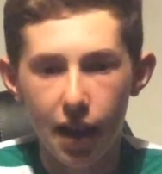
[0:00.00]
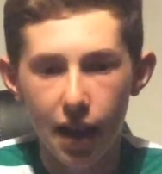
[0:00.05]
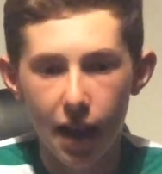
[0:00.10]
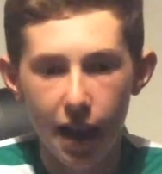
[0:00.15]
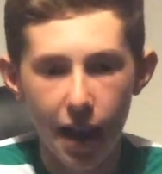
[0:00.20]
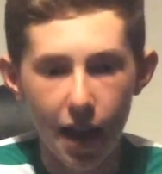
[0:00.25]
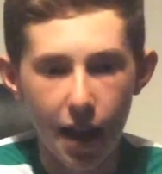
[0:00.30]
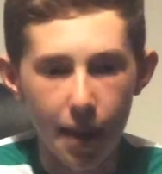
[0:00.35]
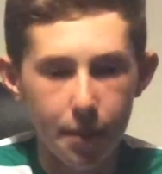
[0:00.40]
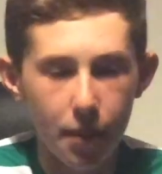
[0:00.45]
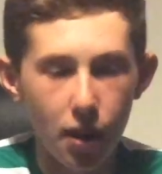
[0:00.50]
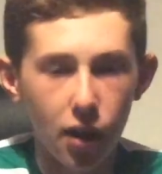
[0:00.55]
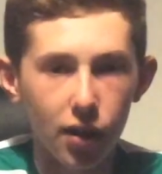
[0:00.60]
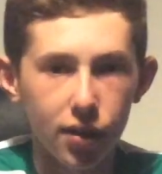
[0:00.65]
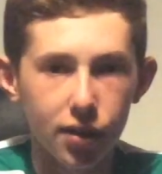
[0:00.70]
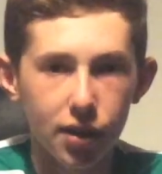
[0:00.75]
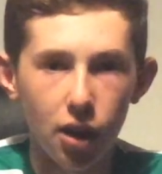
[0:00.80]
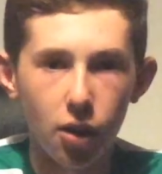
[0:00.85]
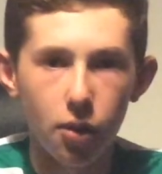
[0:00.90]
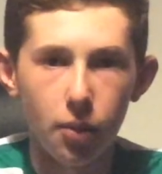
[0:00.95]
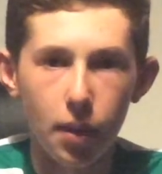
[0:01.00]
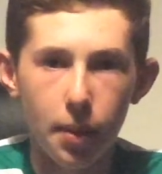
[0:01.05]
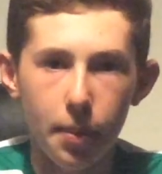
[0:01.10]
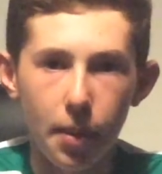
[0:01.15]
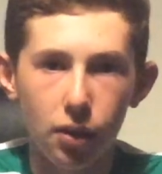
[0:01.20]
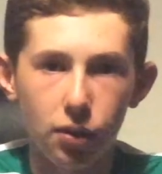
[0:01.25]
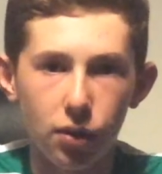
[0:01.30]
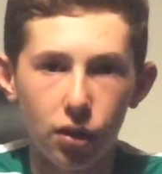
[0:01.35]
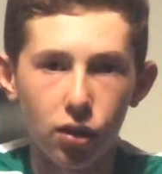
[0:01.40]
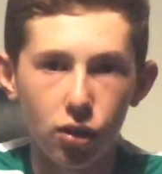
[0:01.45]
Also
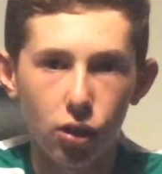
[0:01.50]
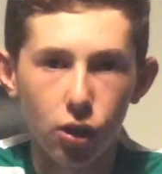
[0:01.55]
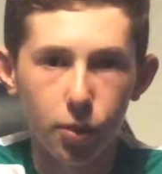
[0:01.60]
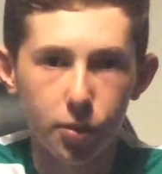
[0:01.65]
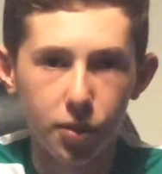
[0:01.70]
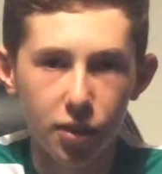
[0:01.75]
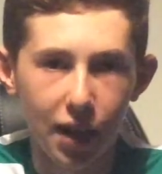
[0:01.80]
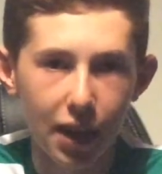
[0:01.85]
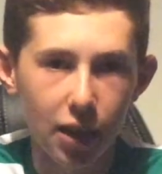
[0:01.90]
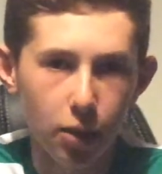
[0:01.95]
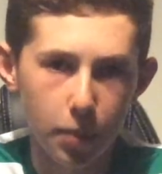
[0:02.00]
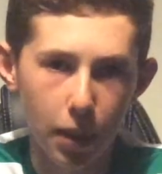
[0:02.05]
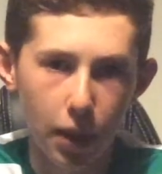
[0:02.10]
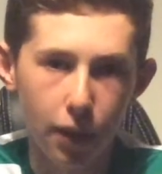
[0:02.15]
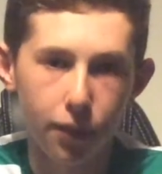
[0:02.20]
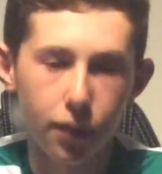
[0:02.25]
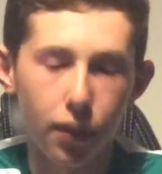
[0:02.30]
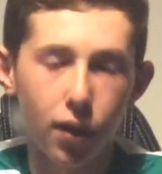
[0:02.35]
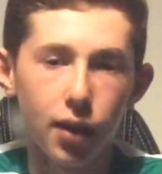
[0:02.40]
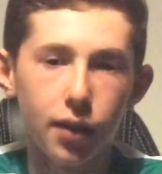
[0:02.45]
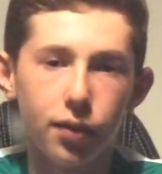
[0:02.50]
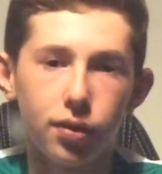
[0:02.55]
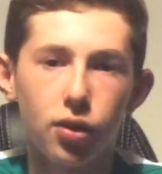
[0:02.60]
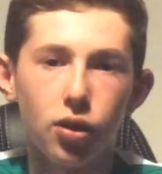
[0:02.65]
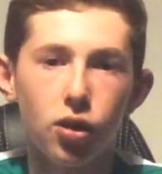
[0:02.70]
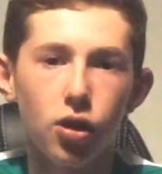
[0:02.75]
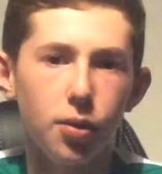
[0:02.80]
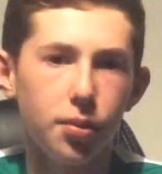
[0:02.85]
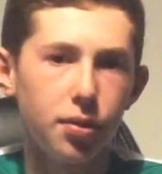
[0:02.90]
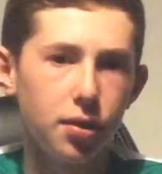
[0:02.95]
about the subs, you're allowed to make 5
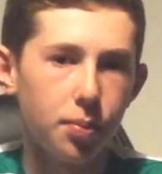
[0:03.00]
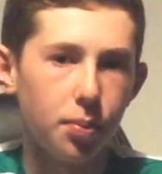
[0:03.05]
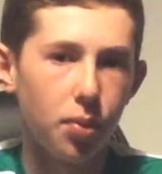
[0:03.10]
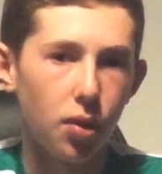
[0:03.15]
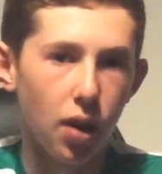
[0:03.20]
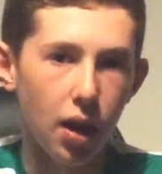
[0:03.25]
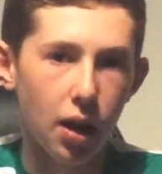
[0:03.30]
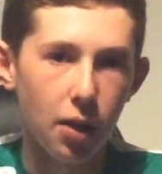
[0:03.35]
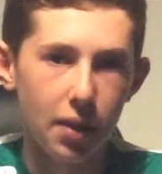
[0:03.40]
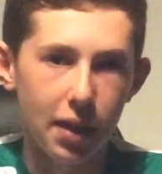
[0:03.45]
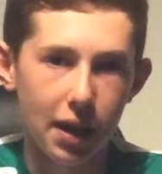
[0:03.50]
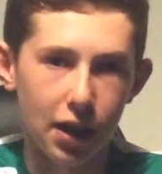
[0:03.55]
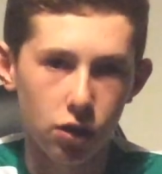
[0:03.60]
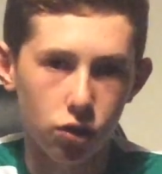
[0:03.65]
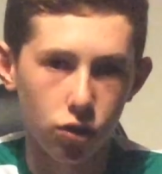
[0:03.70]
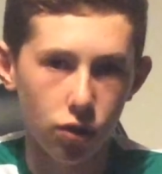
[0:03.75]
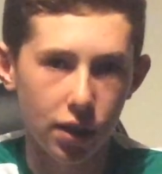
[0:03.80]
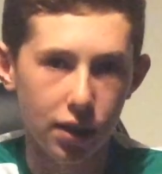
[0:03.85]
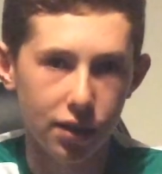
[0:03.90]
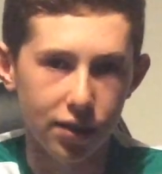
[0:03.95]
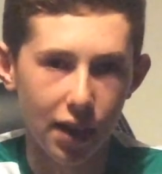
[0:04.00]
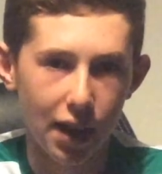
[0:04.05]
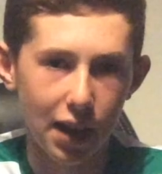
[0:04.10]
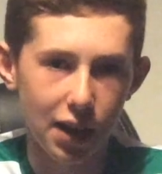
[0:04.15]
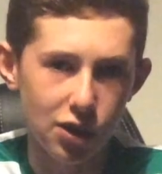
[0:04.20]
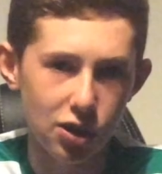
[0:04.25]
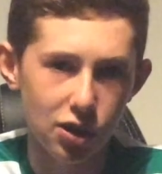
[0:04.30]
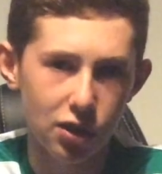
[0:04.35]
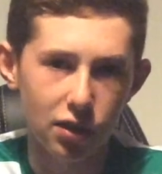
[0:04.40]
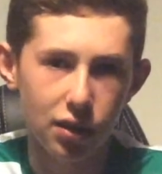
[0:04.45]
subs but only at 3
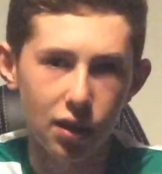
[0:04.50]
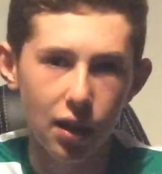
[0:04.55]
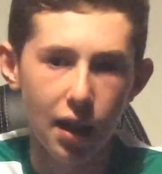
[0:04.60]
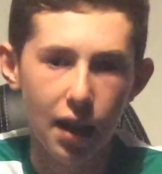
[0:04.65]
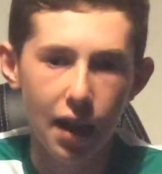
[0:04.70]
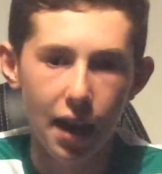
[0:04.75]
stages.